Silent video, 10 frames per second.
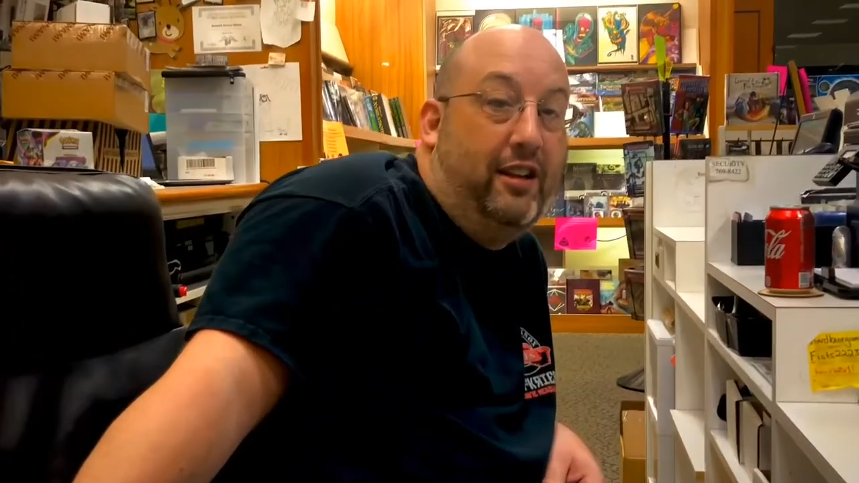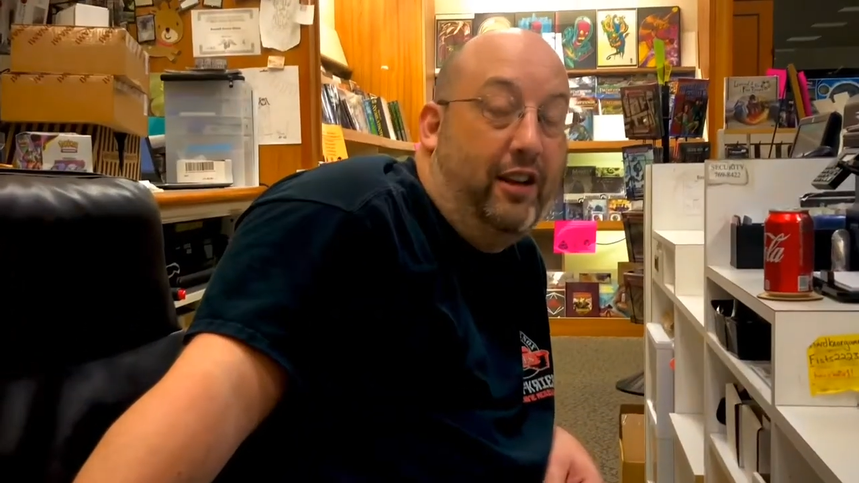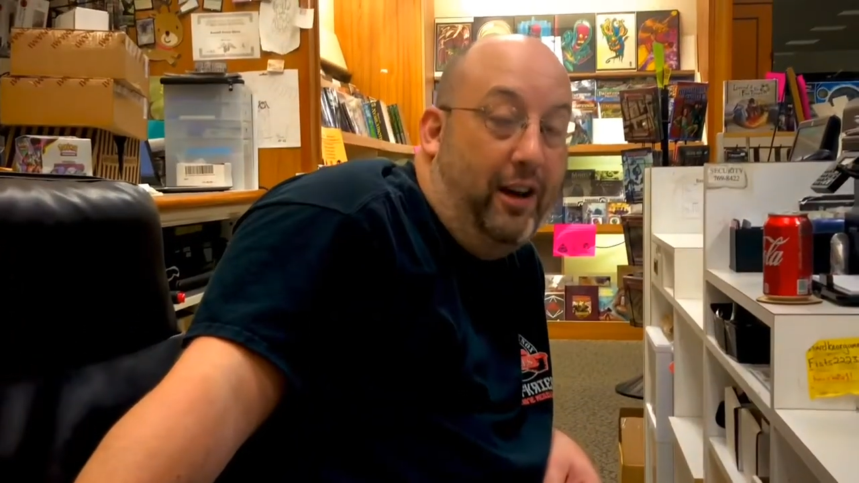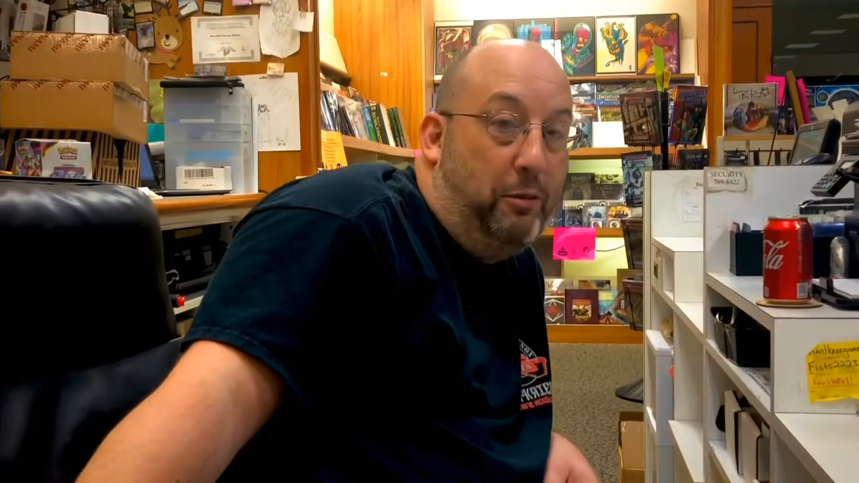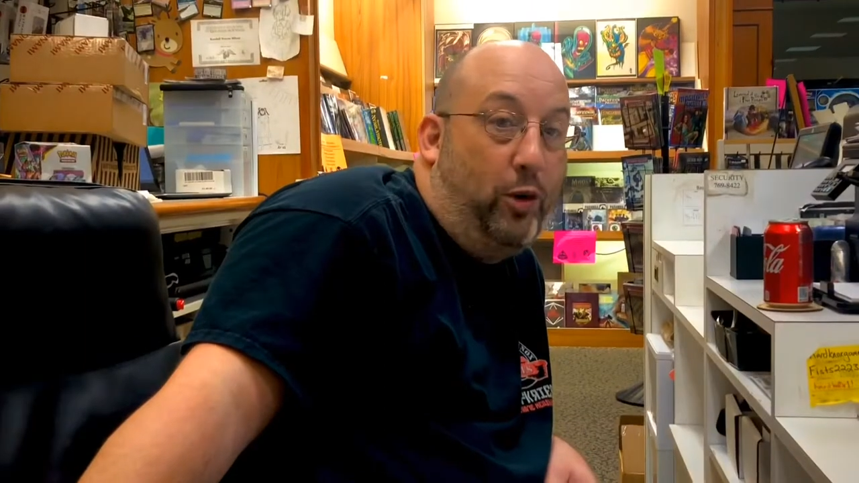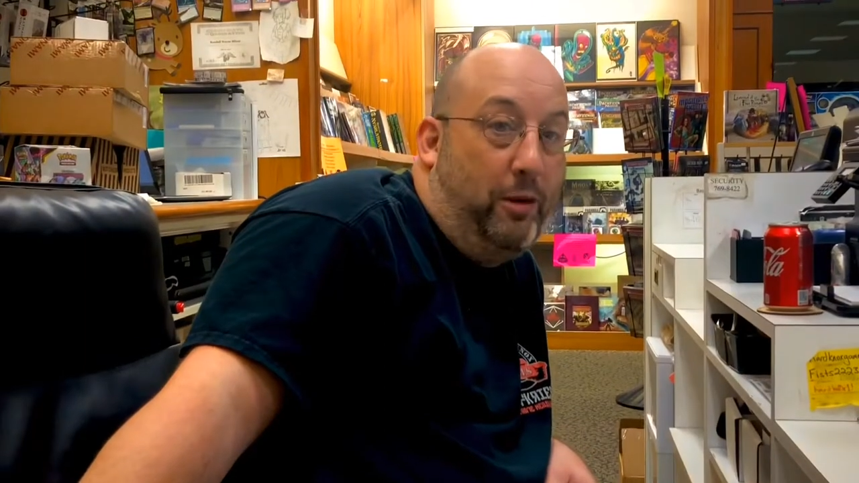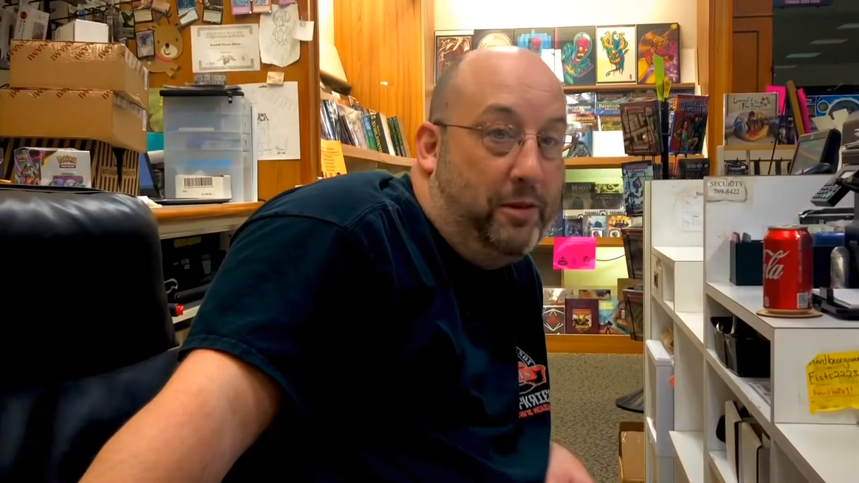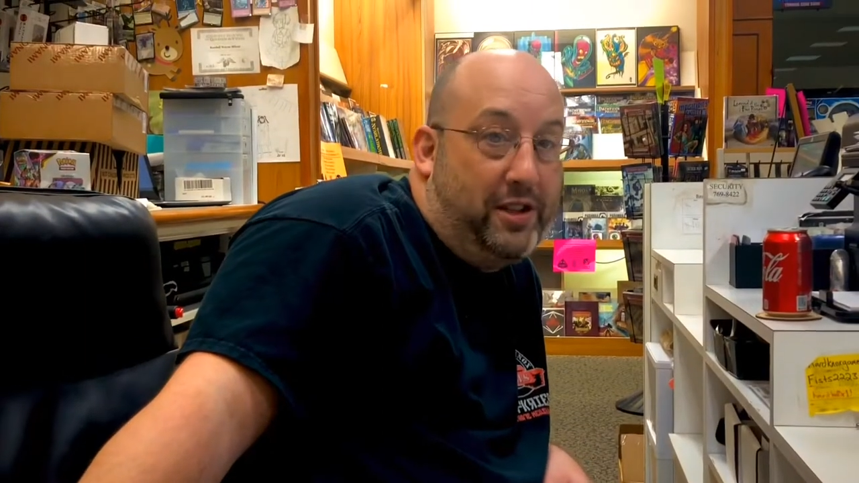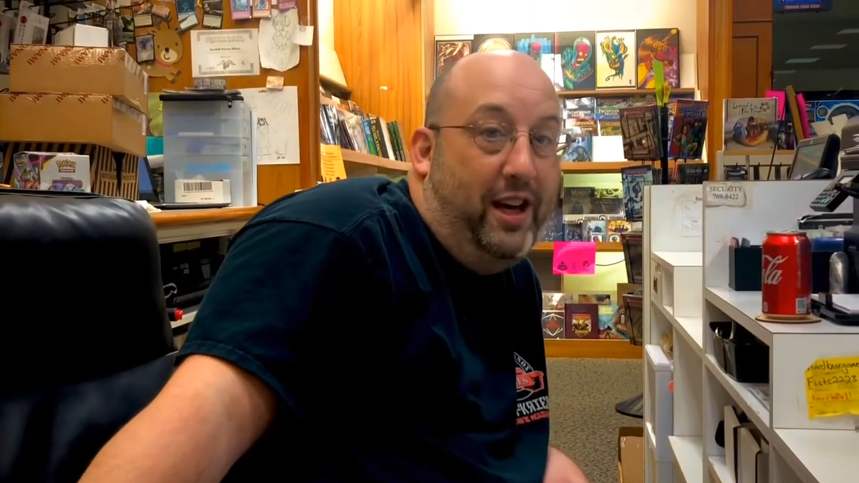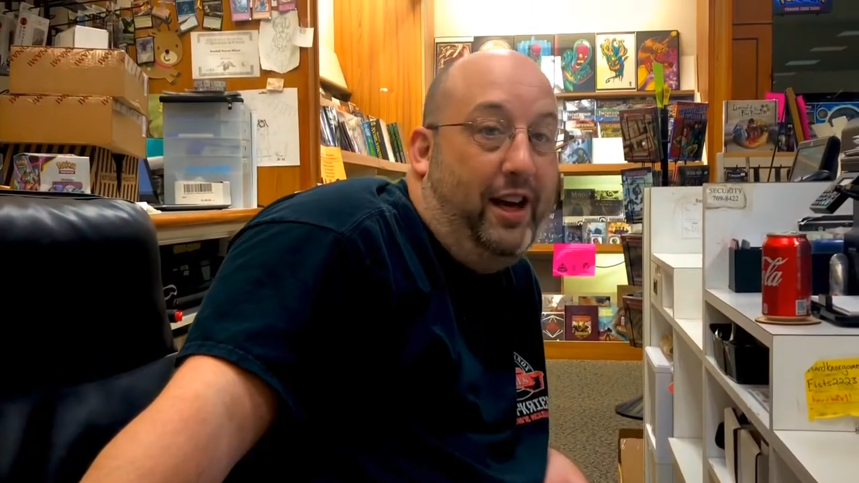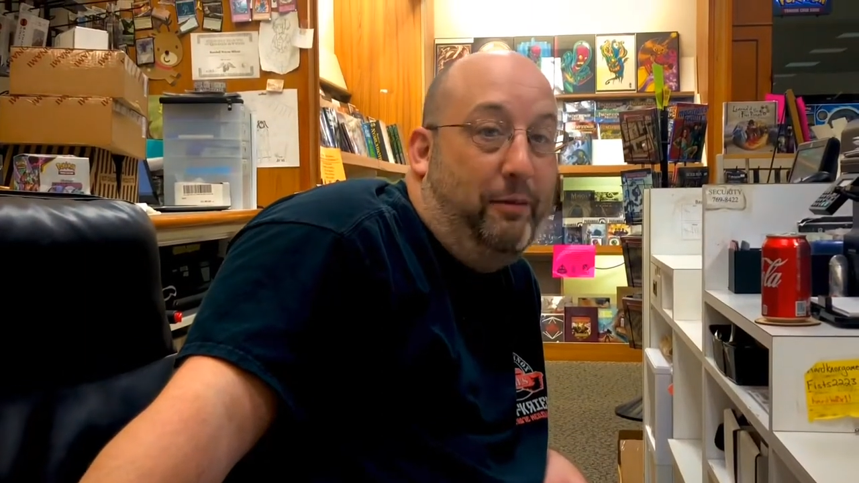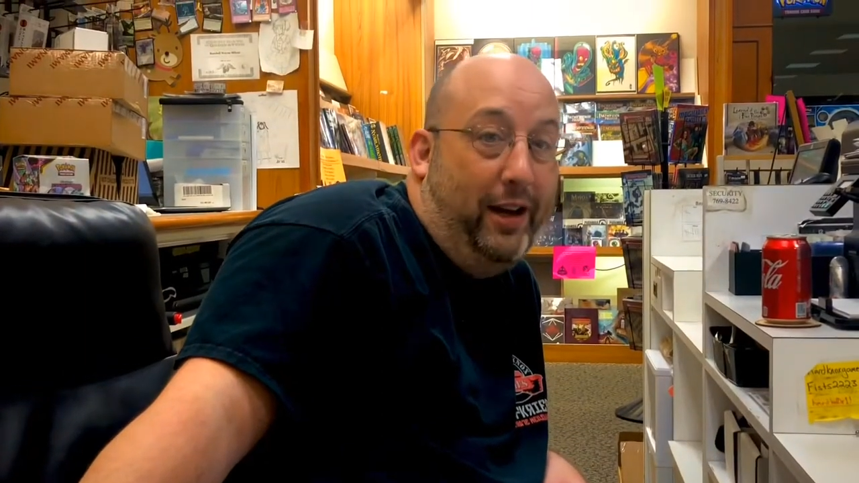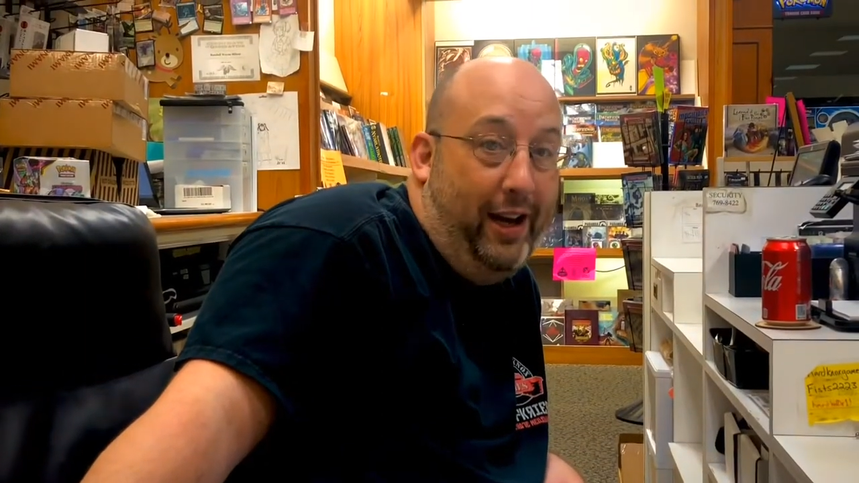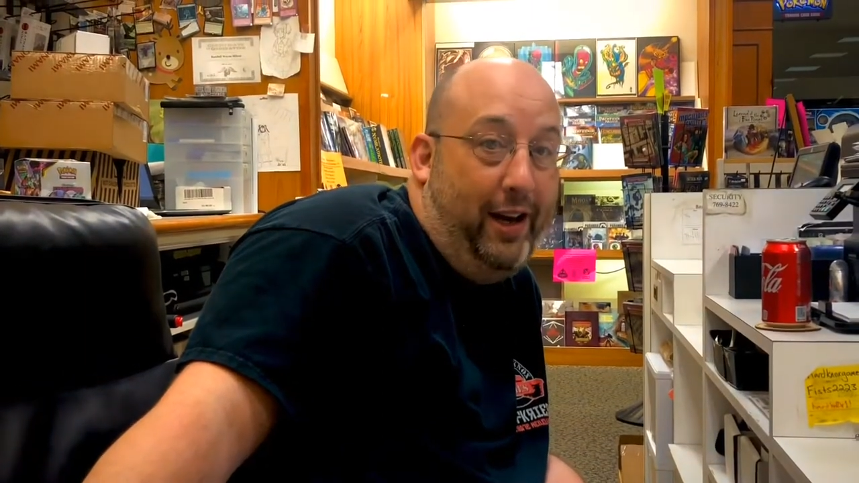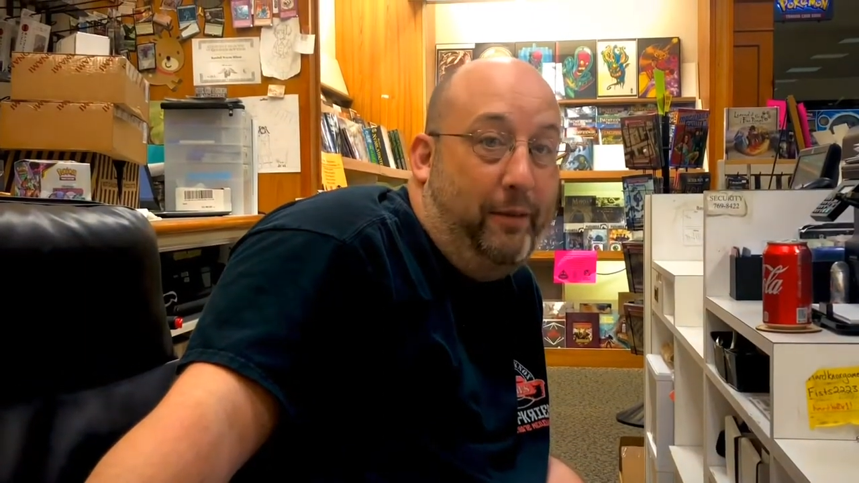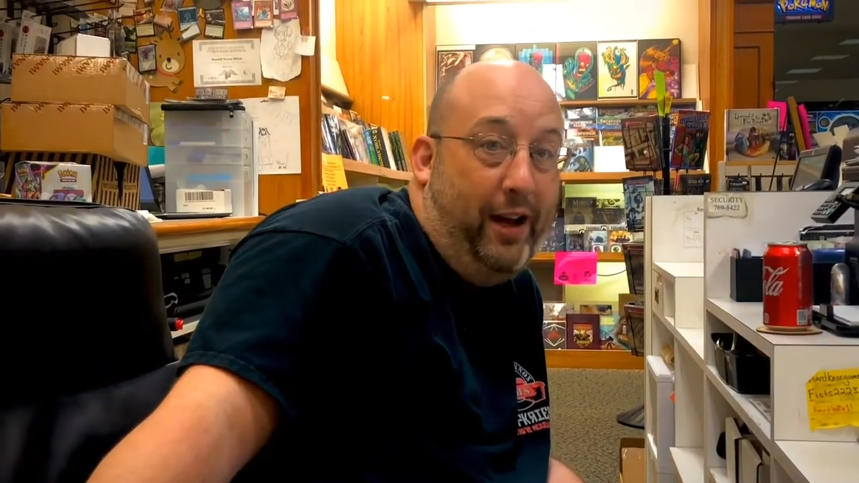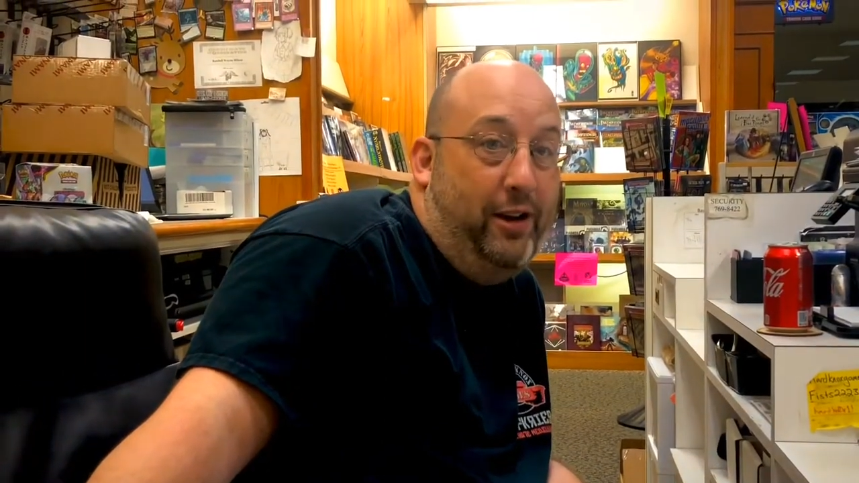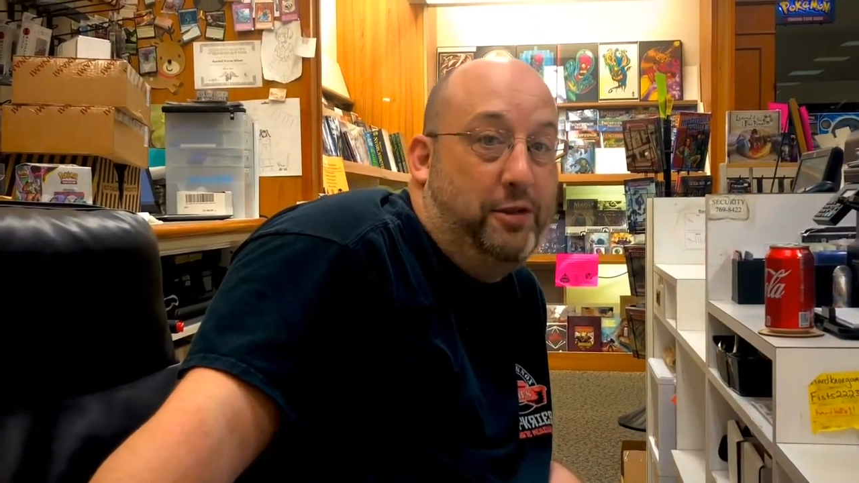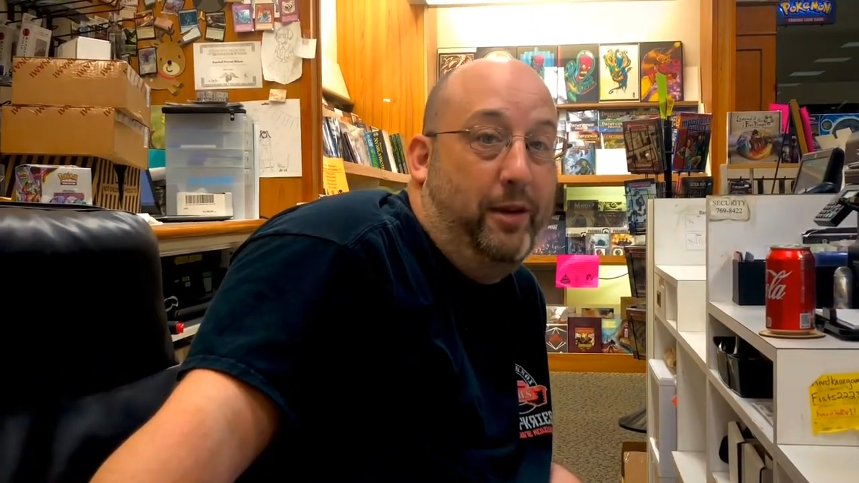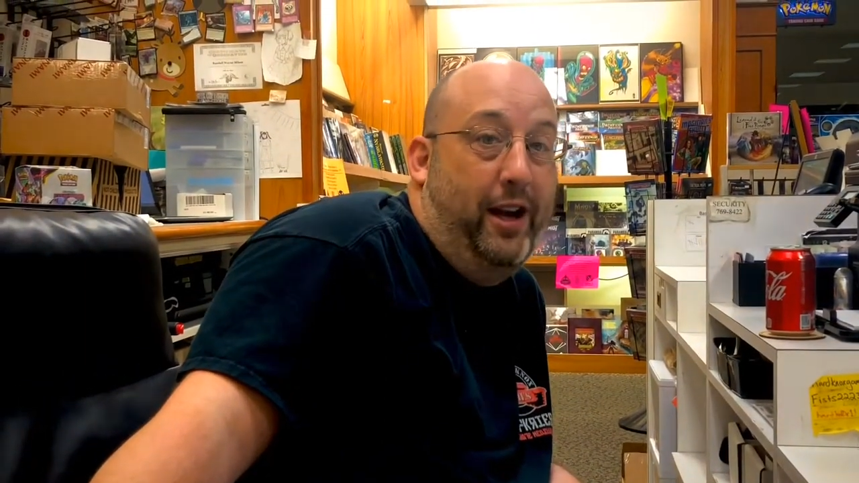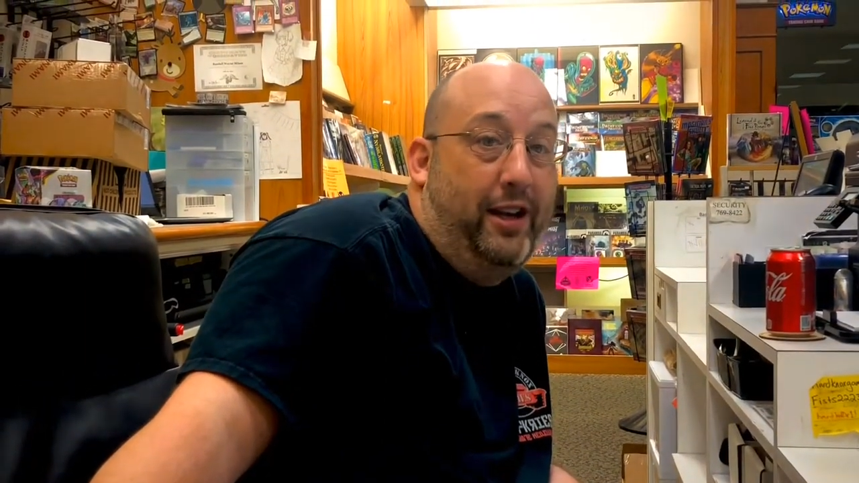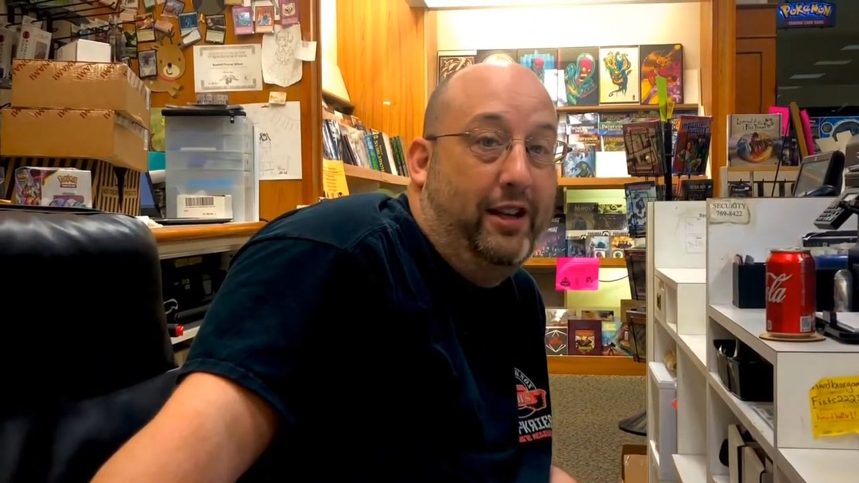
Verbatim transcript: The number one mistake beginning painters make